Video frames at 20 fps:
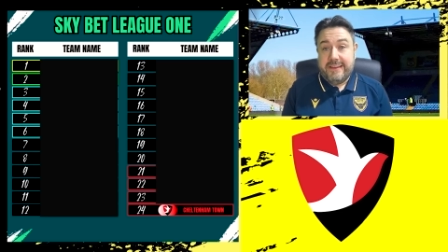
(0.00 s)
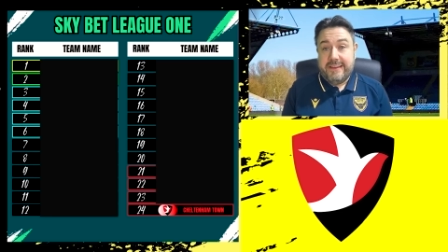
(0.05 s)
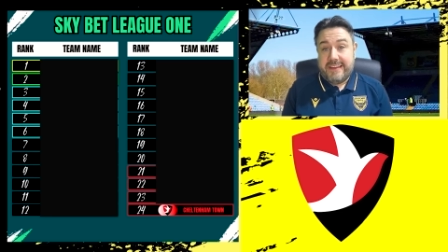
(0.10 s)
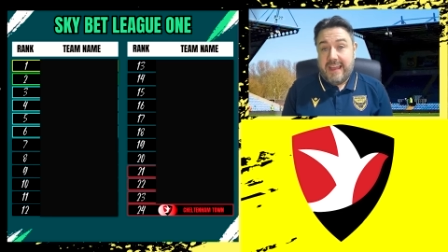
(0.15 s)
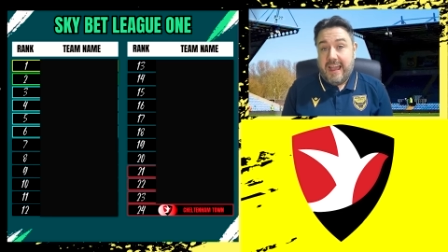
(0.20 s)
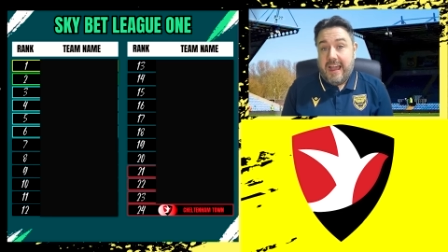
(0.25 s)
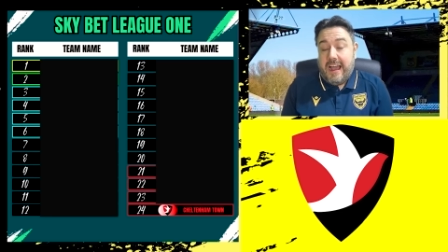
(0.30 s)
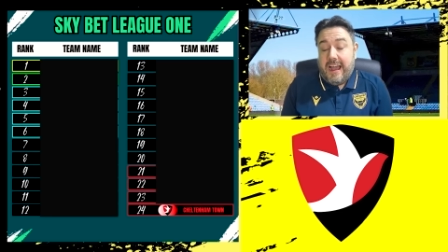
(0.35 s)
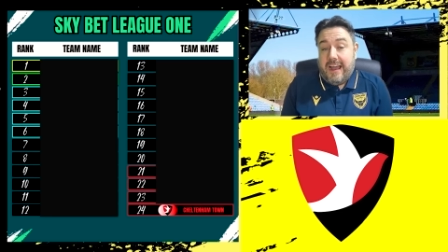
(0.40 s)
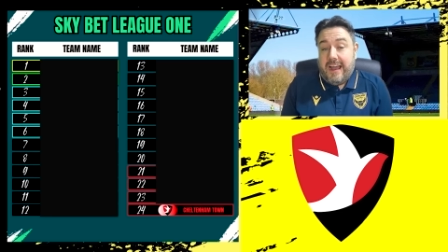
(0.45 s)
It's
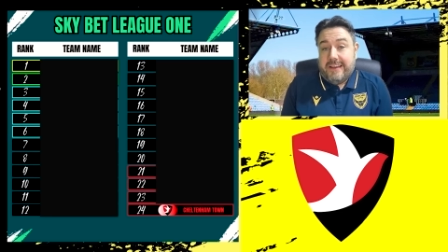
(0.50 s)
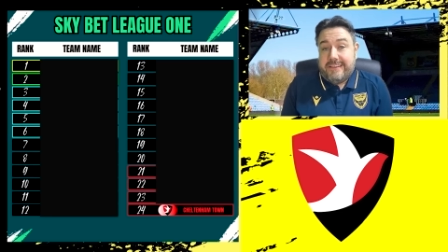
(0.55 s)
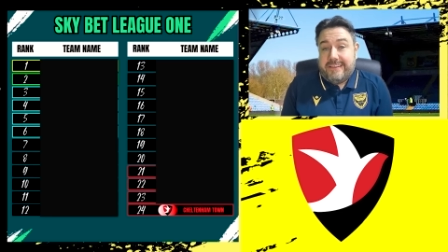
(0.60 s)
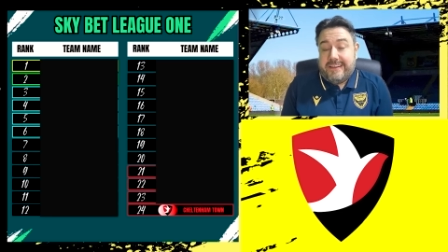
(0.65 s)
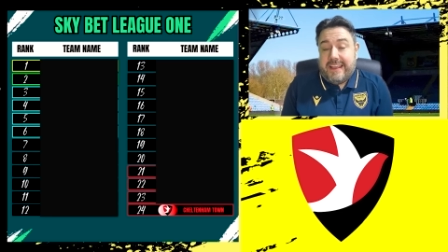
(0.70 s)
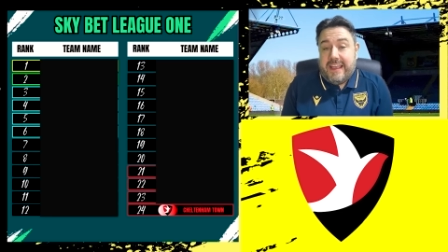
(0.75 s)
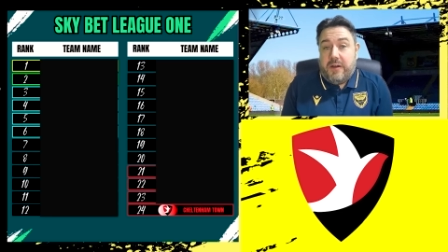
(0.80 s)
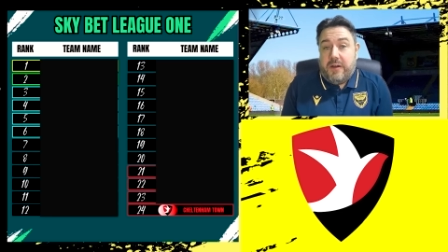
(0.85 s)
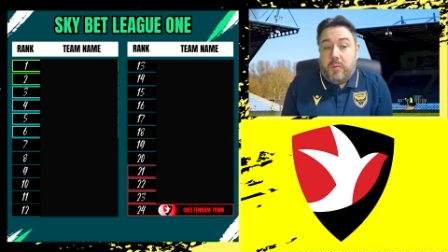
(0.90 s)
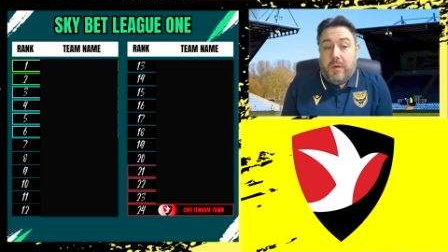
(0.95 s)
hard to
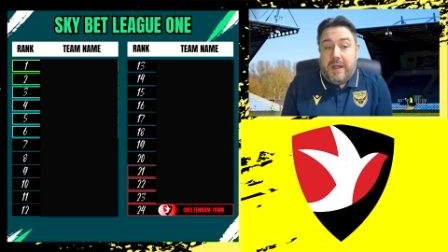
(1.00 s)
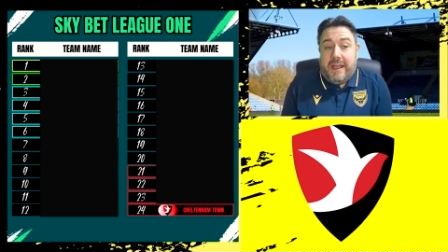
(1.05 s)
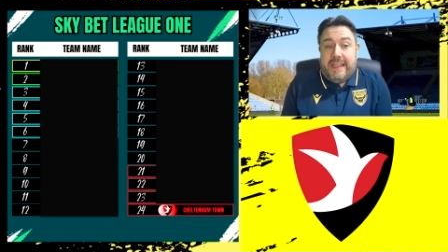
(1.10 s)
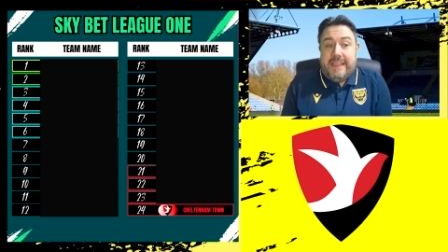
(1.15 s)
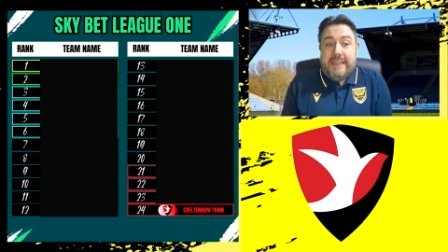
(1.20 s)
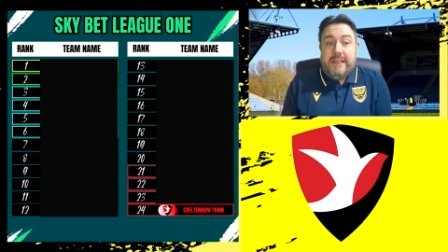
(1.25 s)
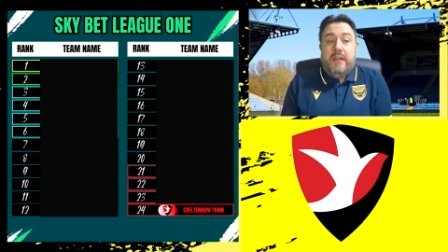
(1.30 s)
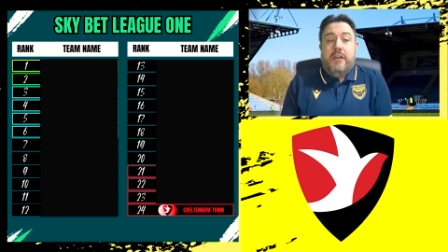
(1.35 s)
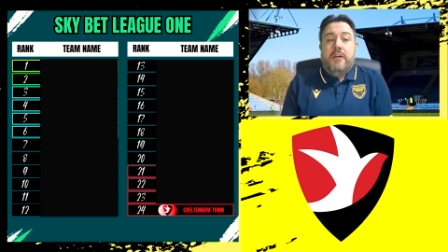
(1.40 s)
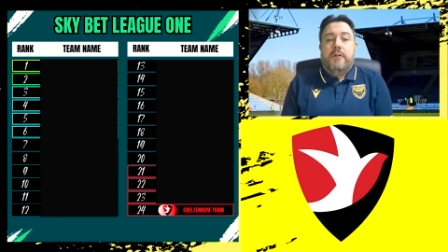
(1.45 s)
get
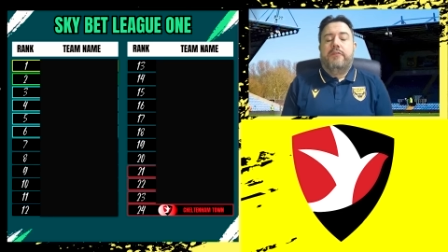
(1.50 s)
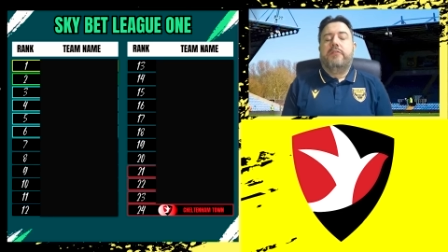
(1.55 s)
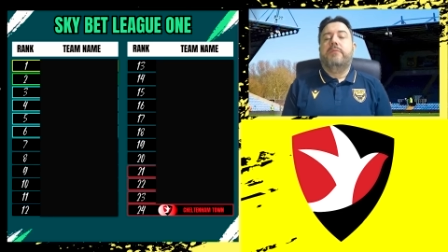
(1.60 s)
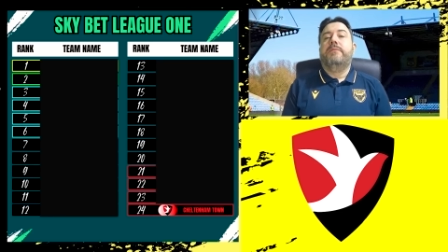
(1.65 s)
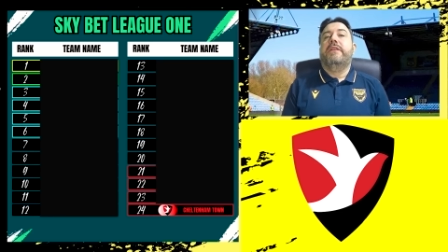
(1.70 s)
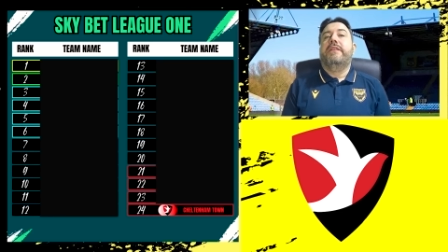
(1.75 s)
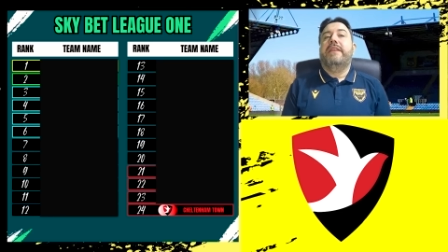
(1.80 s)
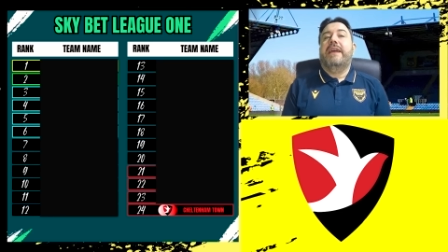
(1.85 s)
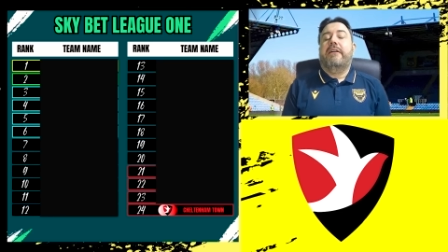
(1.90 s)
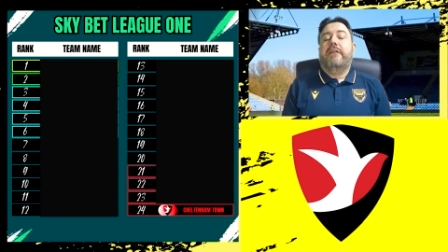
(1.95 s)
away from
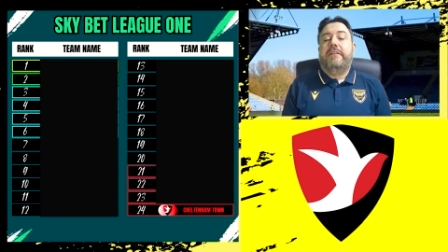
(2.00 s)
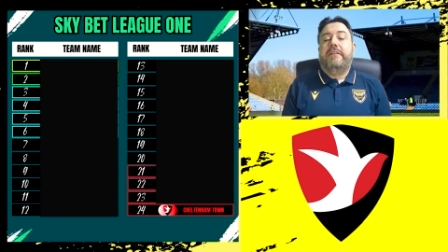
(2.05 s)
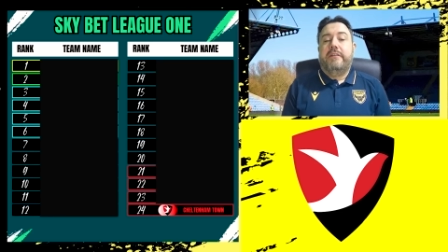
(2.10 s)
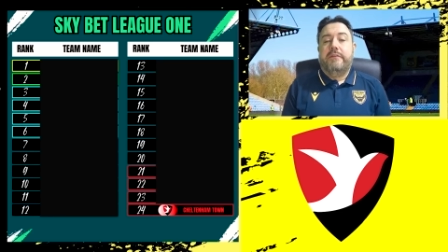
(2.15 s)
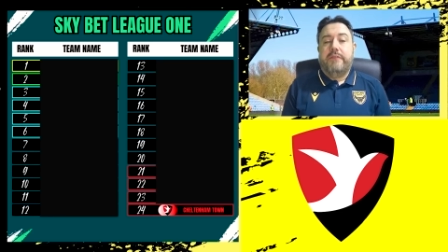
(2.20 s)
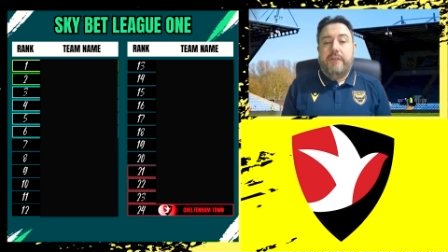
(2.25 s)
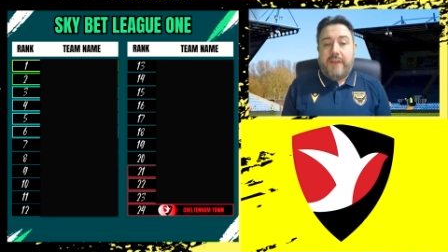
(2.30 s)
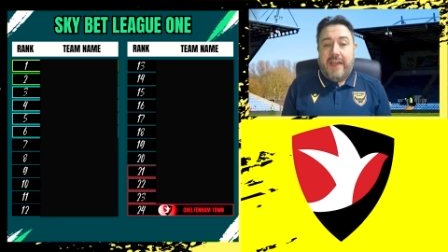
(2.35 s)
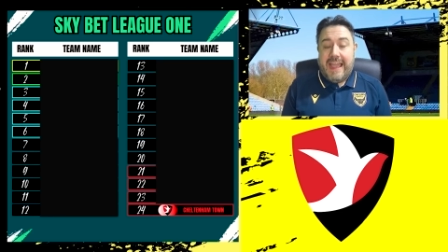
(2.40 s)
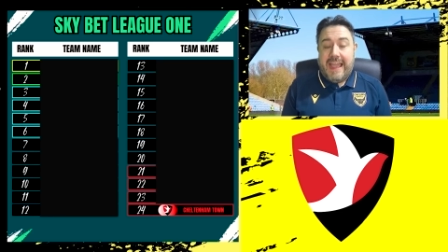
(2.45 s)
the narrative
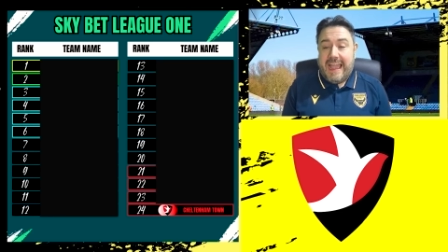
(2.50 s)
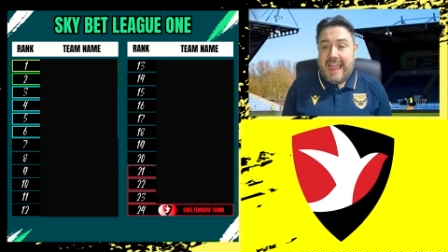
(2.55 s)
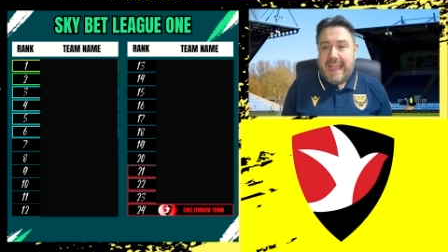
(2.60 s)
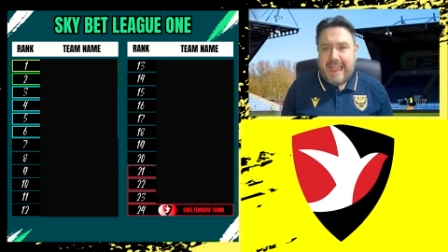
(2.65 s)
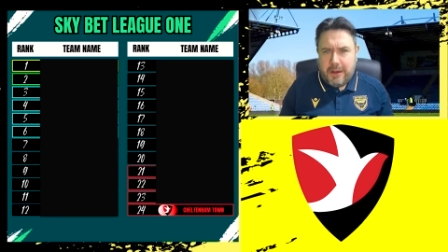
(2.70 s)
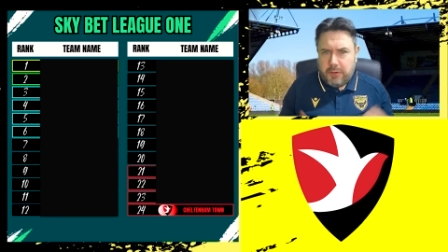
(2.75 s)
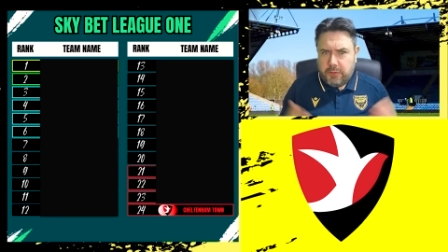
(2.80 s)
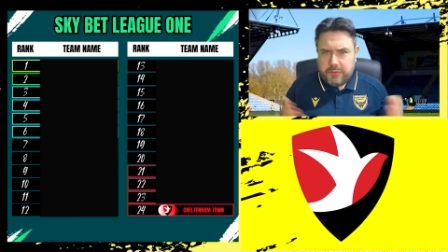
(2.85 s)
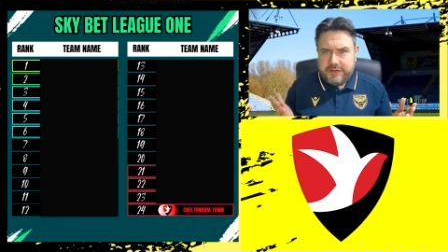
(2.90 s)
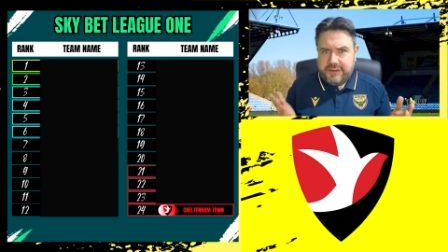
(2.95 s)
of
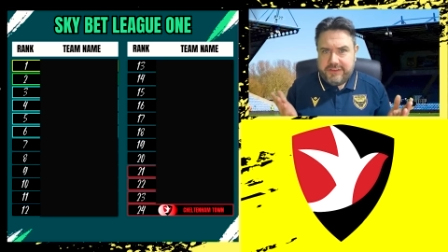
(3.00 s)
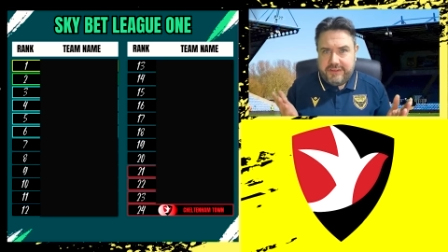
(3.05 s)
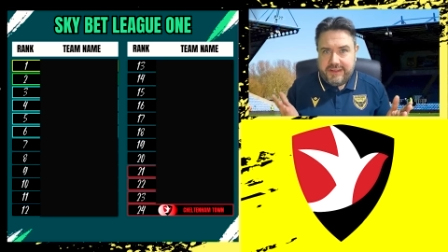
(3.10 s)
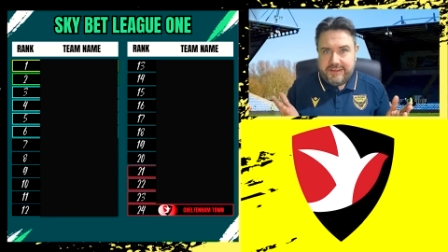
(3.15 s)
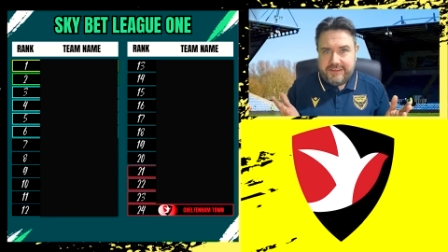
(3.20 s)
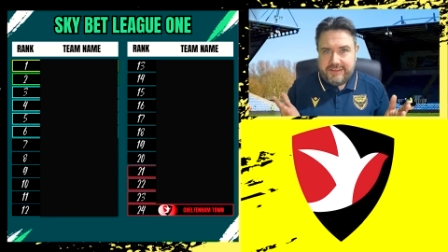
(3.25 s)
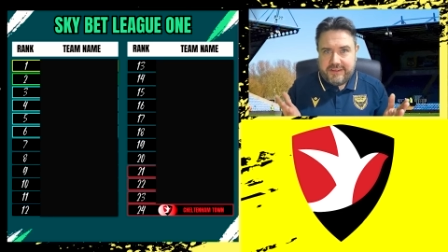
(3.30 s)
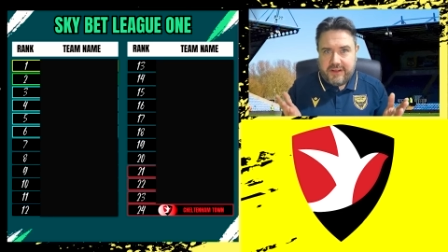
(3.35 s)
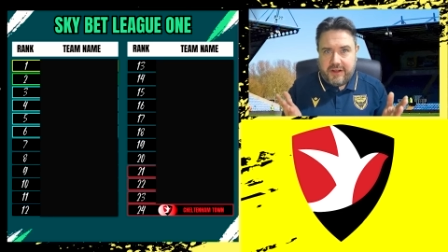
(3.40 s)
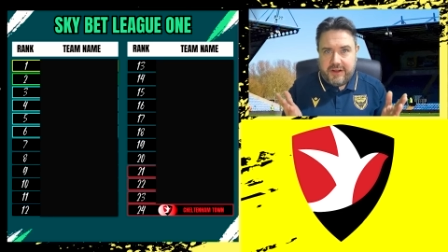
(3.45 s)
how does
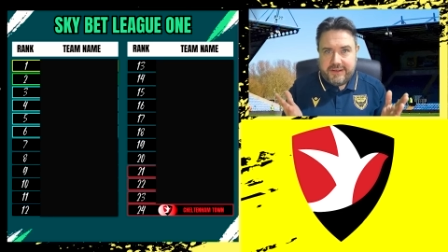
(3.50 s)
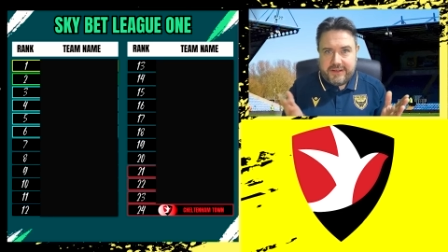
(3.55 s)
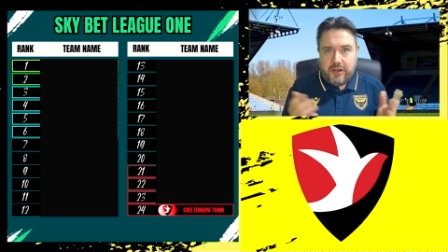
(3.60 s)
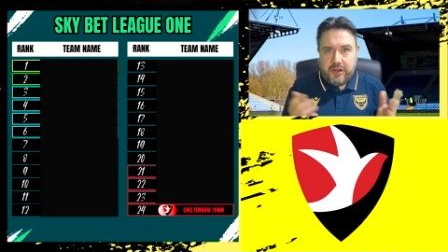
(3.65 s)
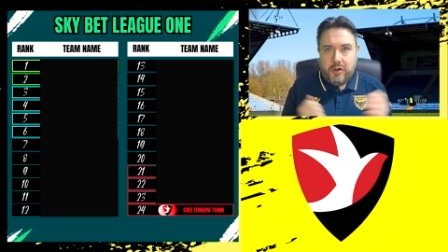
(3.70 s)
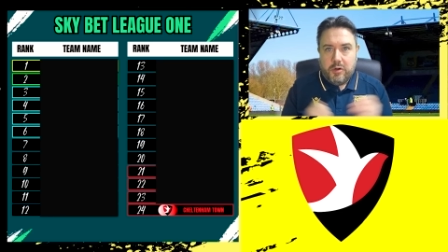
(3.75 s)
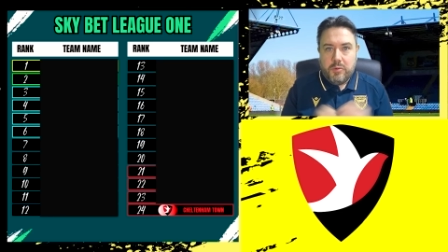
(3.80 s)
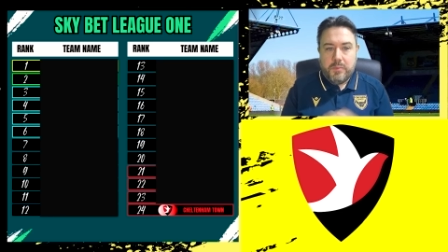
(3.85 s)
this side cope